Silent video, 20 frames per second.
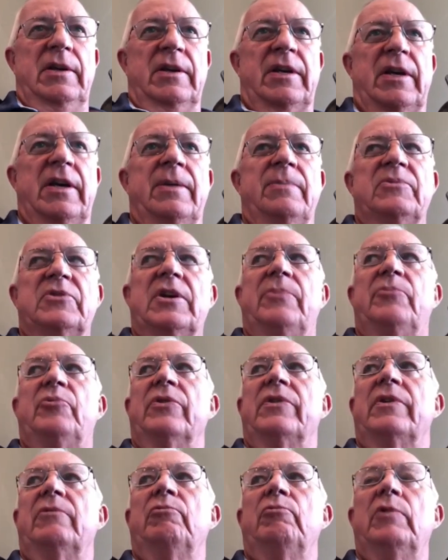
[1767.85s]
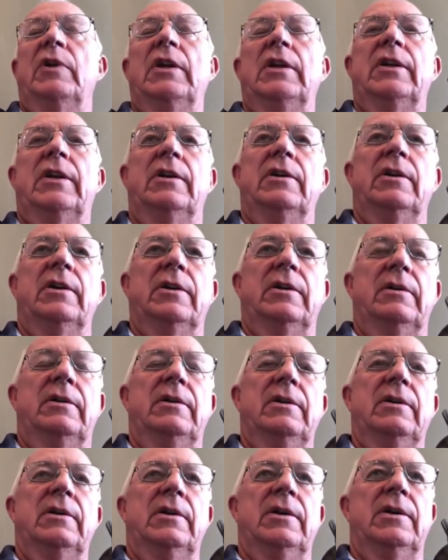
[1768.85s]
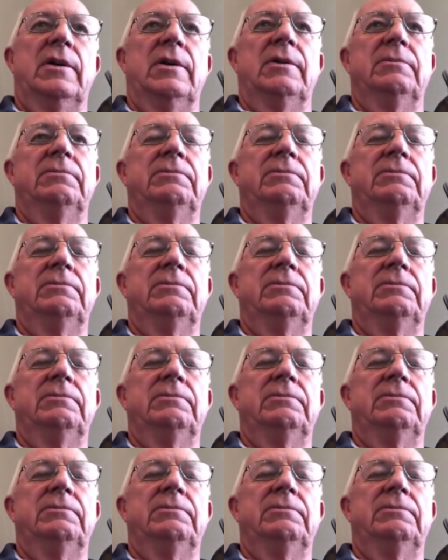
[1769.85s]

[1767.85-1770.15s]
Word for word: comes up with a really good uh,